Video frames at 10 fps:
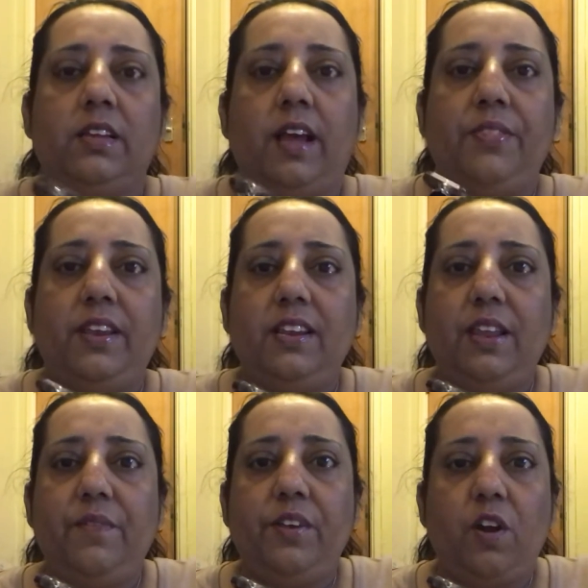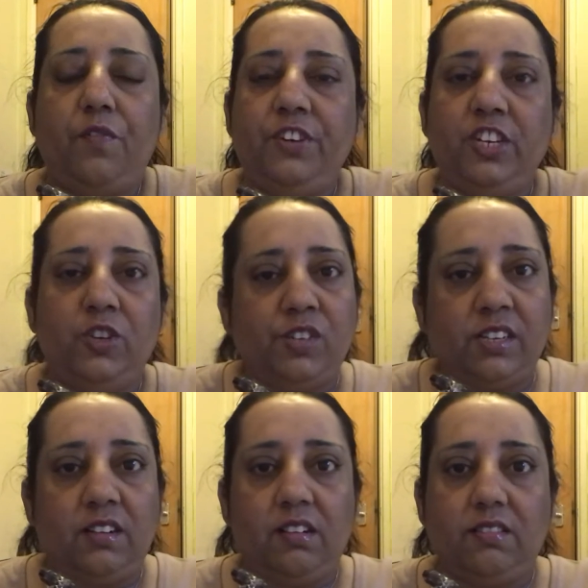and then living off
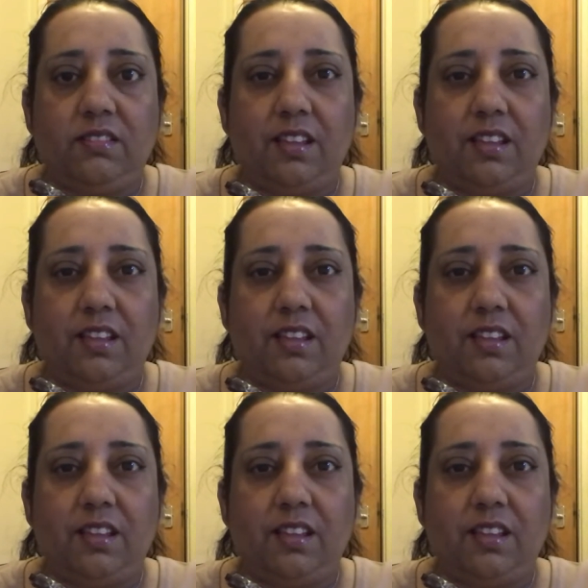noodles.